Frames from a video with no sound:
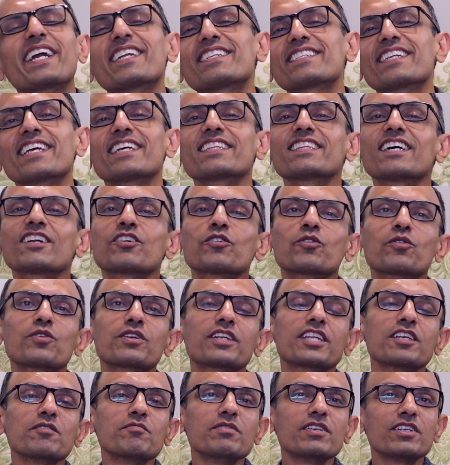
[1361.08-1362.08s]
saying that, oh,
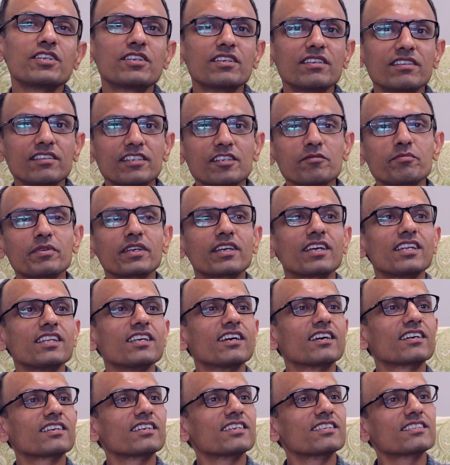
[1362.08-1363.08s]
TB
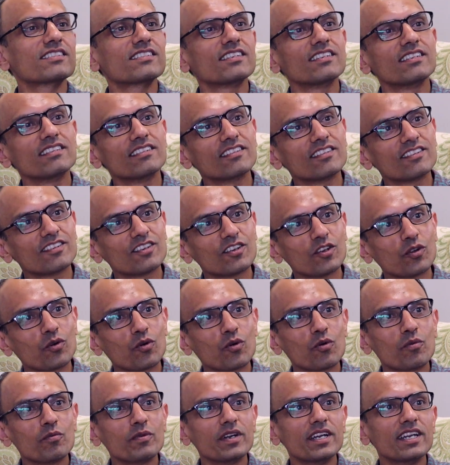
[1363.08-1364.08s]
typically occurs in
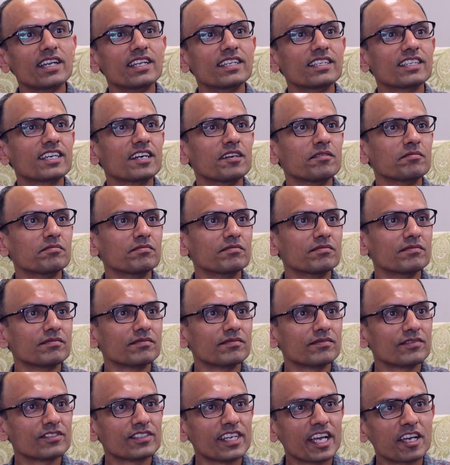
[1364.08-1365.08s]
low middle
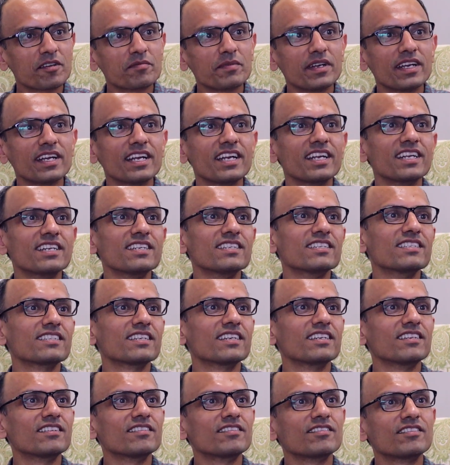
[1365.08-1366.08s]
income segments
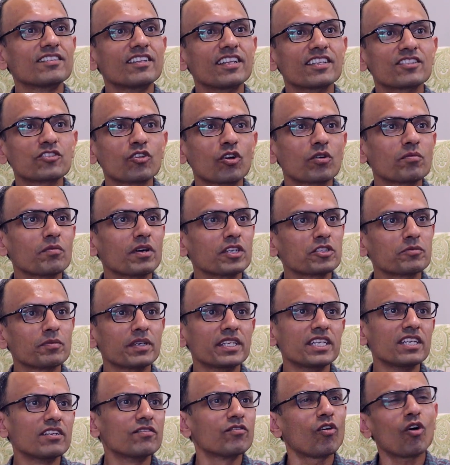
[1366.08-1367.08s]
and there's not much
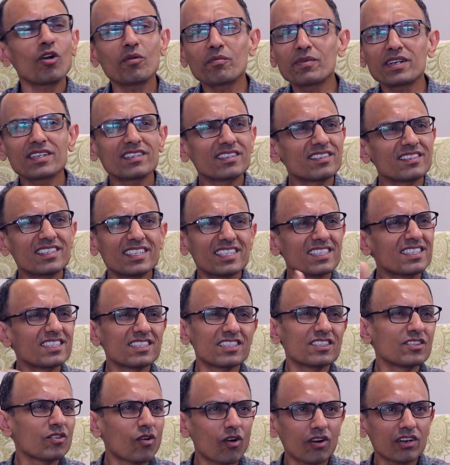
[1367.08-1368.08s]
money involved, but this
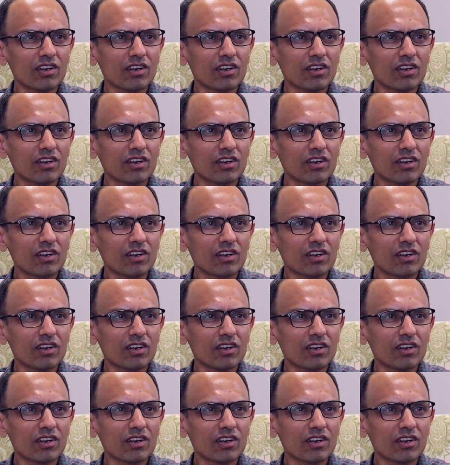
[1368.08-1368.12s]
is not